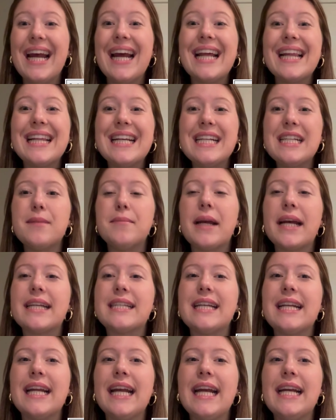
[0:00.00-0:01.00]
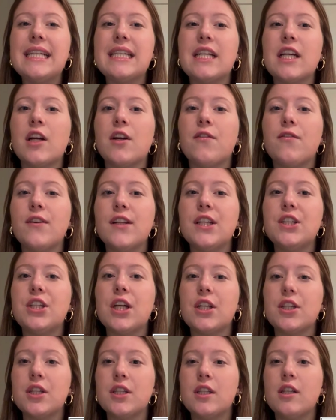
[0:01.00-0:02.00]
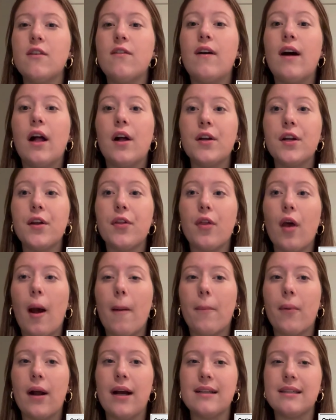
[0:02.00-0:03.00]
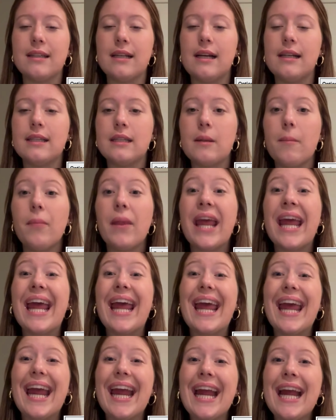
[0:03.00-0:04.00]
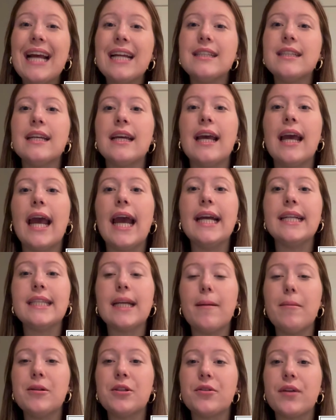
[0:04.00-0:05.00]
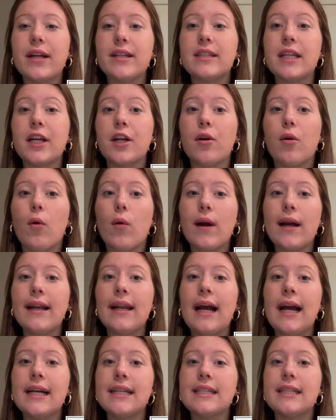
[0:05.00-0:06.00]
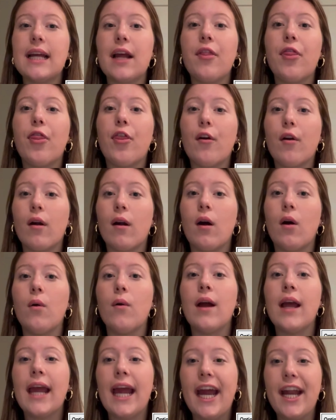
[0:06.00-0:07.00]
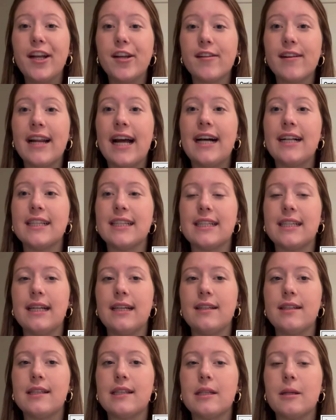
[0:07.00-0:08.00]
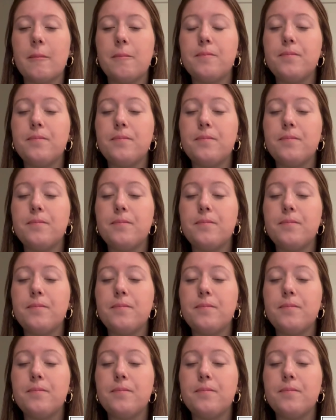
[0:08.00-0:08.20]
This makes it easier for the judges to follow your thought process, and it demonstrates that you're organized and thorough in your analysis.